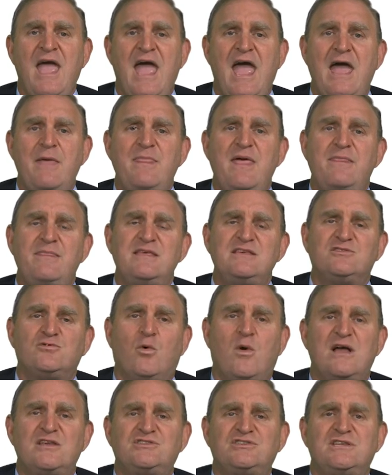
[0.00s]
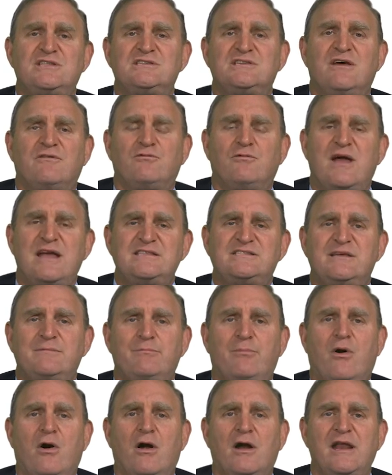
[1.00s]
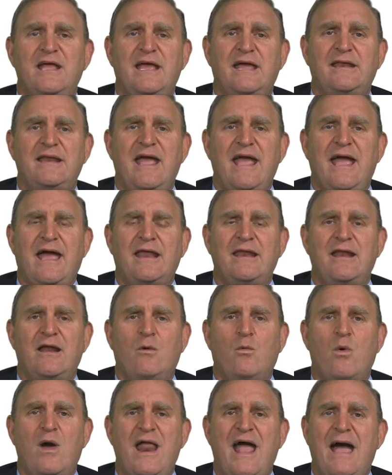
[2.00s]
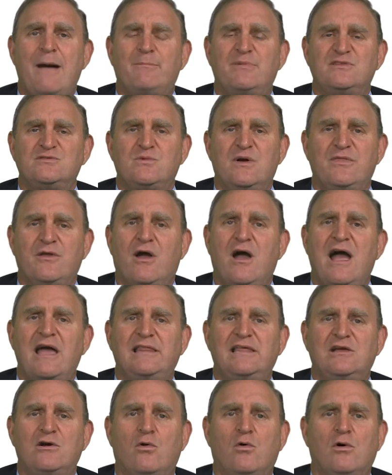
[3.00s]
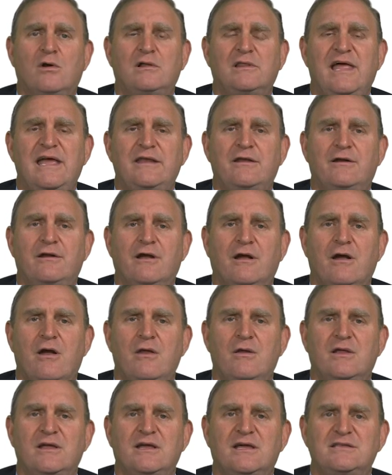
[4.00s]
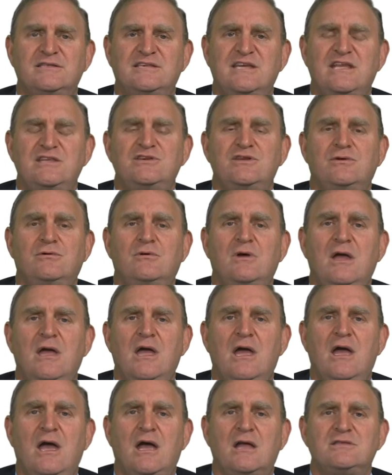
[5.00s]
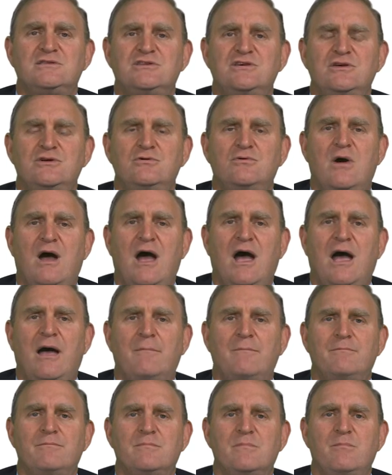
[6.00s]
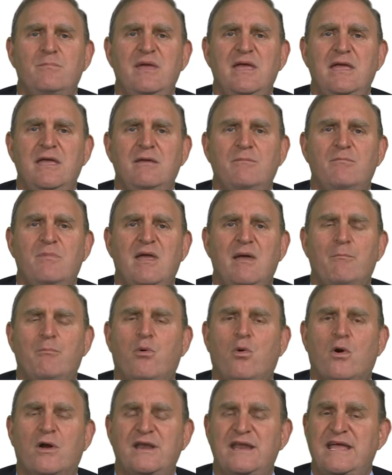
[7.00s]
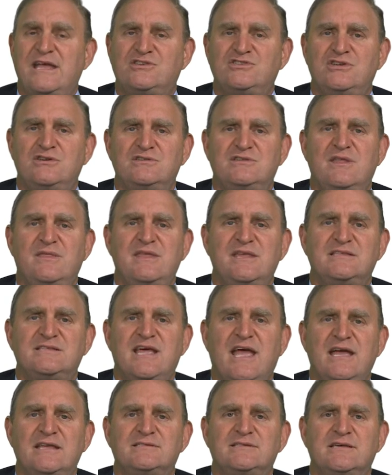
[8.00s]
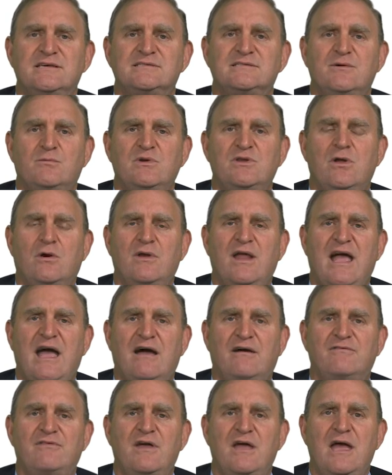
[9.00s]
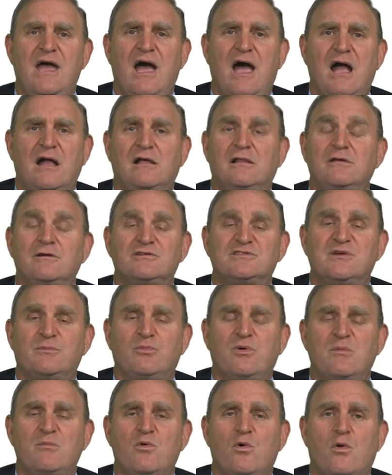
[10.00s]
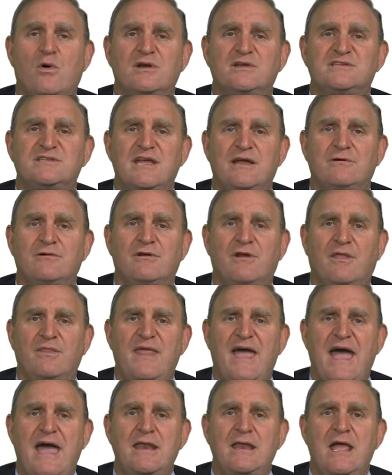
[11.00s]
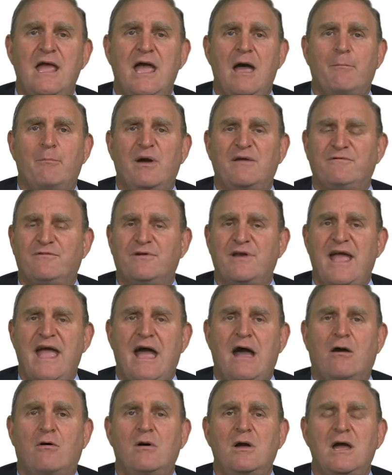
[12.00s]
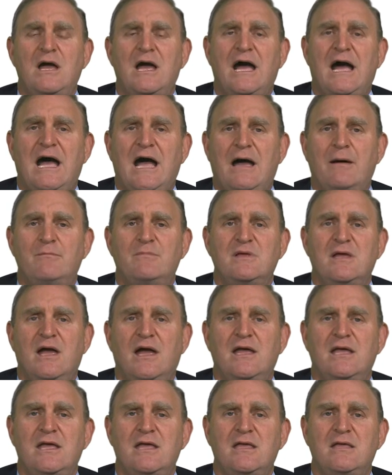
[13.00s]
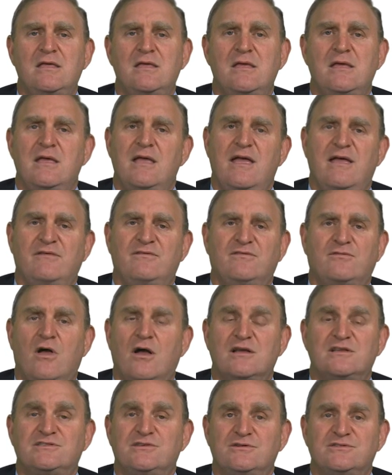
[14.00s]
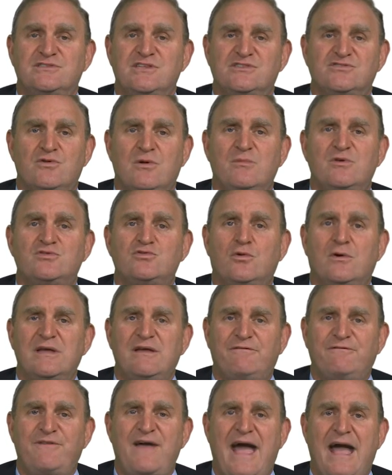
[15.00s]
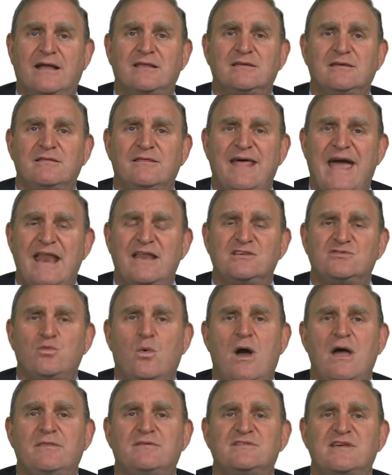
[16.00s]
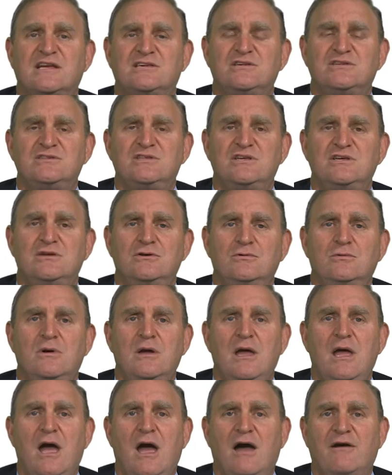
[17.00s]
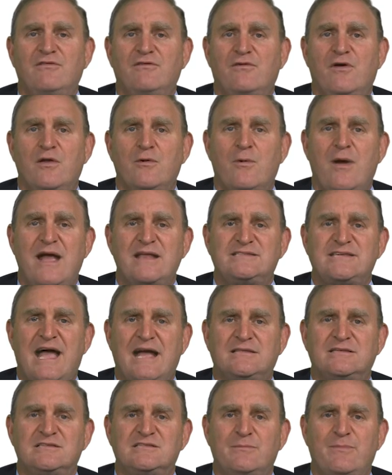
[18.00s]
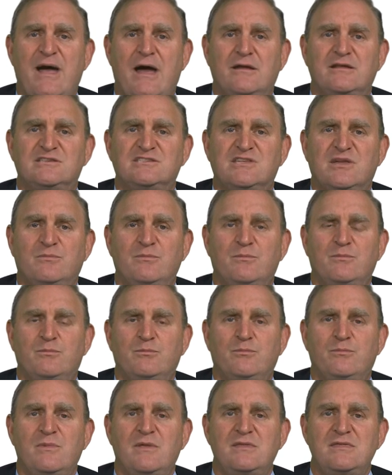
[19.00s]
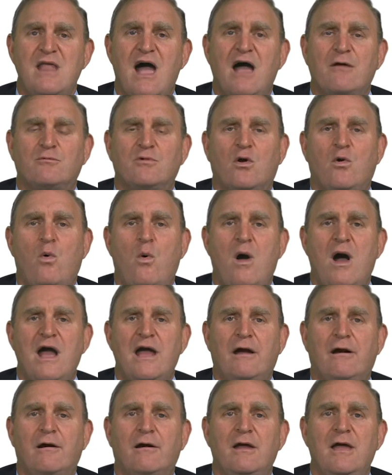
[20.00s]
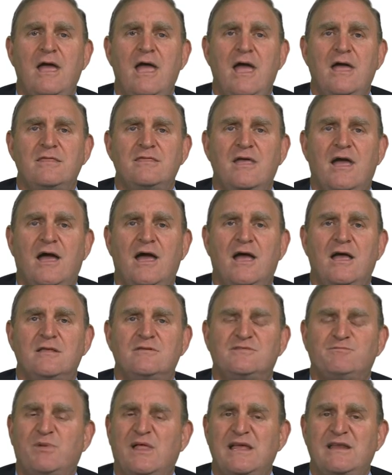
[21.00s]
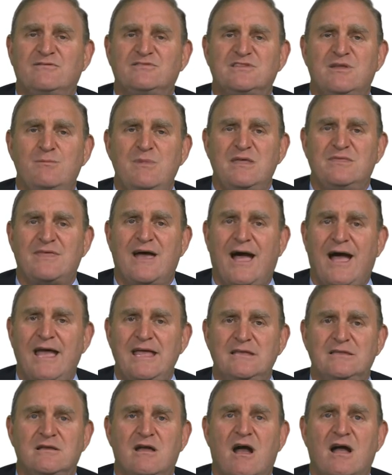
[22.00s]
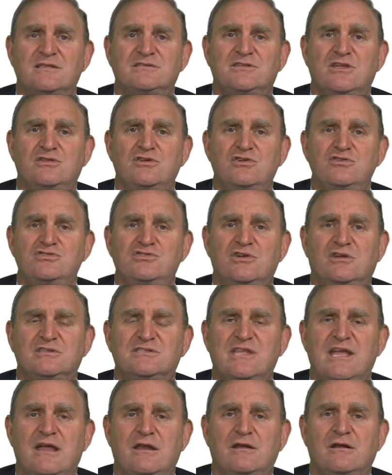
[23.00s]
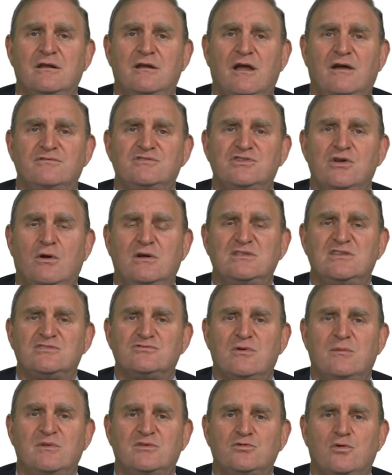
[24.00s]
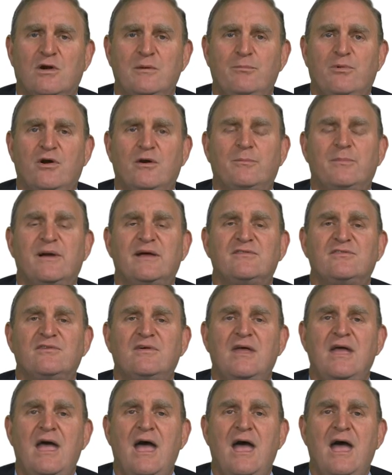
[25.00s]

And then these questions of race and party and, and what happens when they're highly correlated are going to continue to um, be important issues in these cases. And we don't have a clear Supreme Court standard on that. But for now, um, uh, as long as there's discriminatory effect, that is what Section 2 of the Voting Rights Act is about. It's to not require uh, its plaintiffs to meet the heightened constitutional standard of showing discriminatory purpose